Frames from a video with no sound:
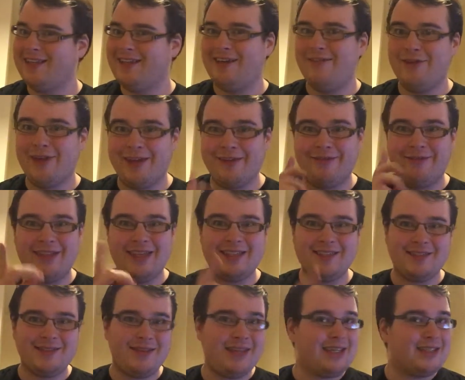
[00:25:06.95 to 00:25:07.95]
There we go.
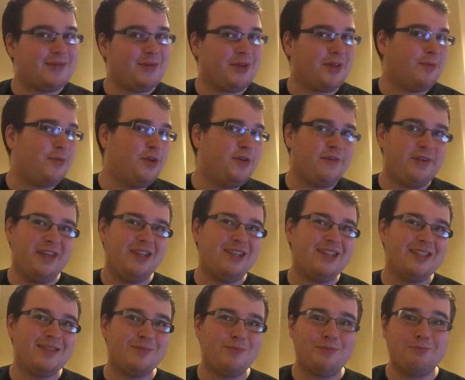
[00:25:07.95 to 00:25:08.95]
That's what the movie
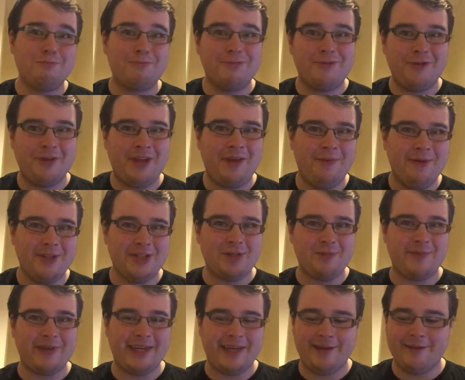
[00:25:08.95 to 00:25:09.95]
is pretty much
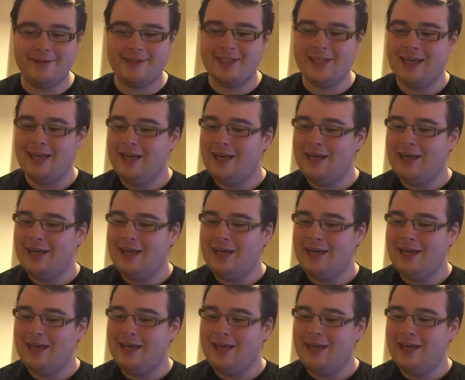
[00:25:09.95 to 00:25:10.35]
about.